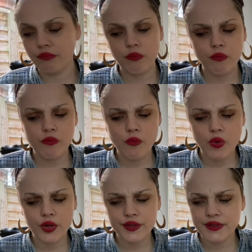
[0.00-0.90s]

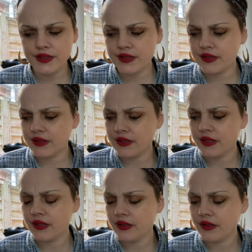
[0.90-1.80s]
What
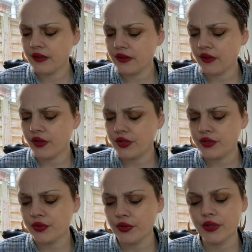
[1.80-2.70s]
are you
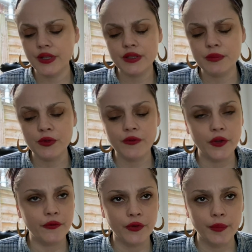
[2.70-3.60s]
struggling to move
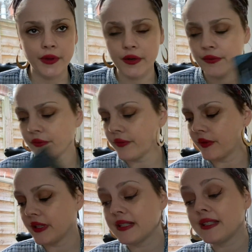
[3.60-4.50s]
on from though?
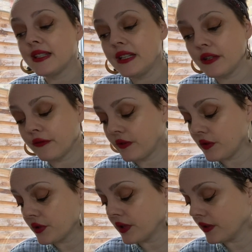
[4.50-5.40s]
This is the near
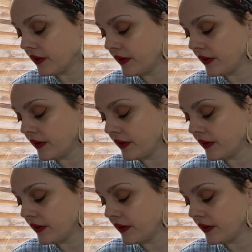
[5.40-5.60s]
future.